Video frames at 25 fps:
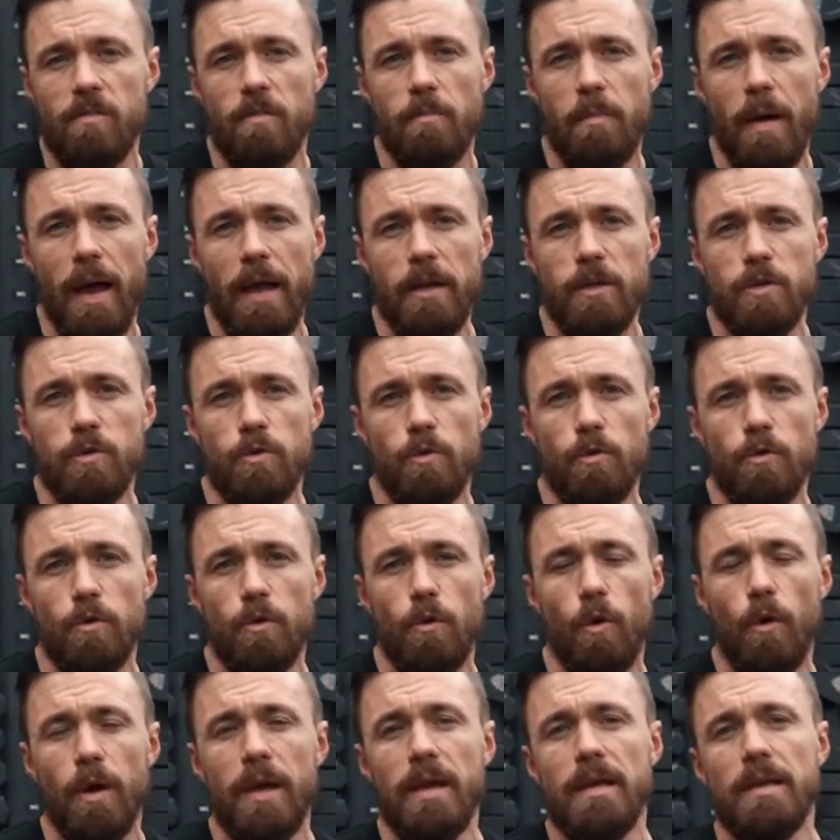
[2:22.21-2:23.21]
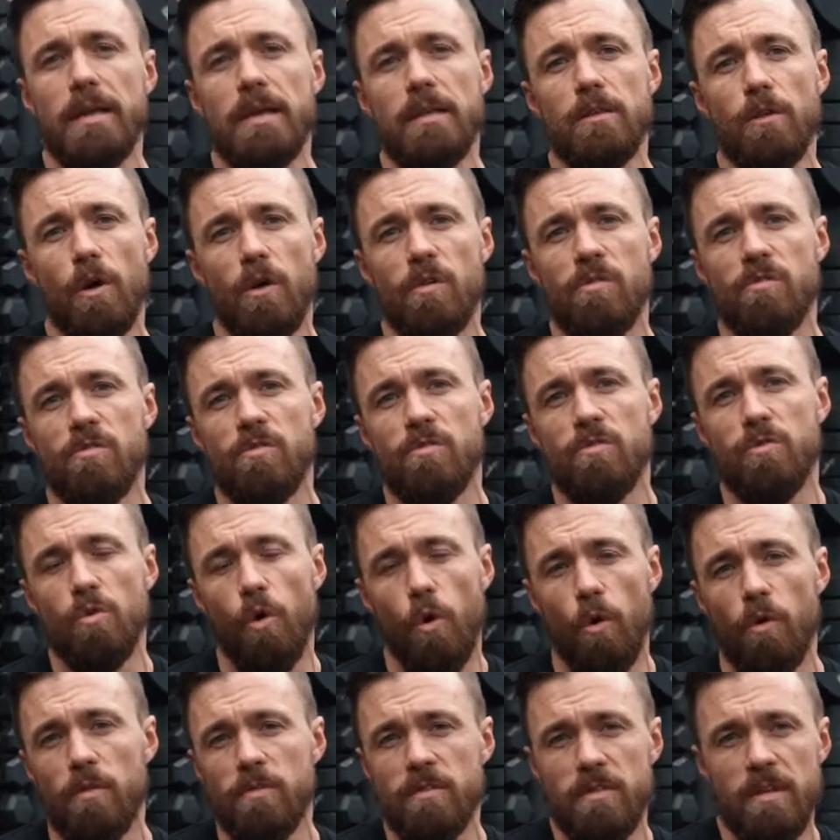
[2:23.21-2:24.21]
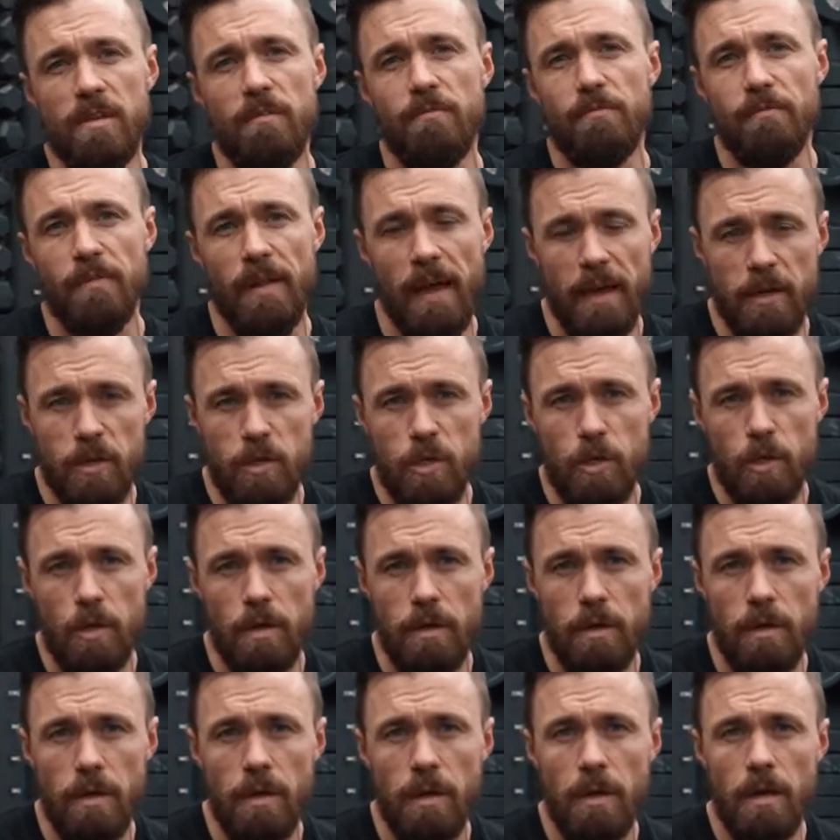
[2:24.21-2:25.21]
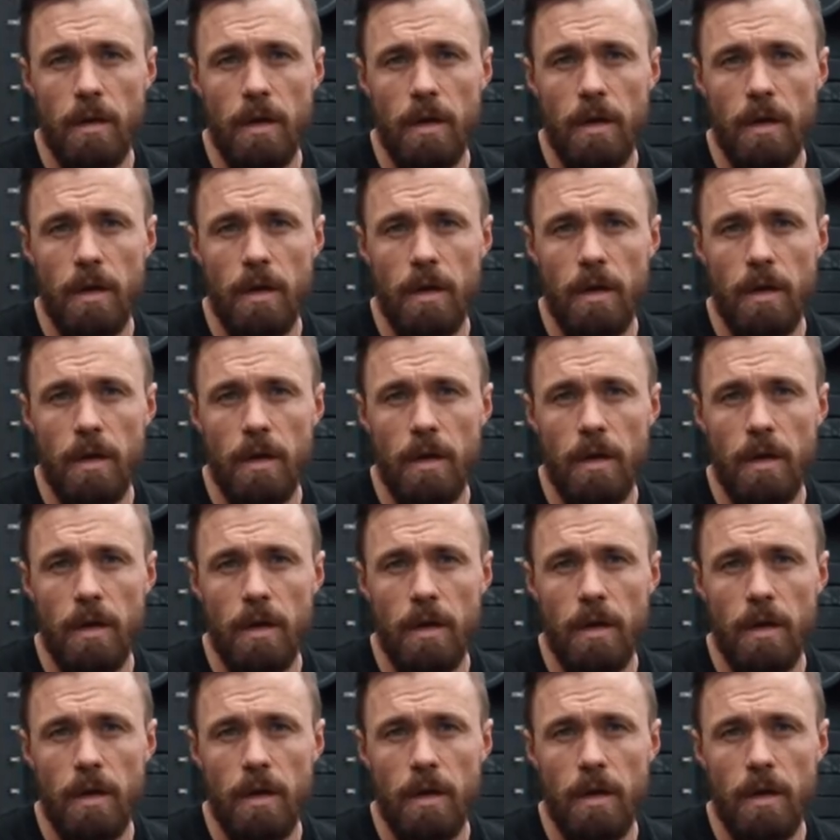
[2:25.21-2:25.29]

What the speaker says: to make sure you're hitting those dorsiflexion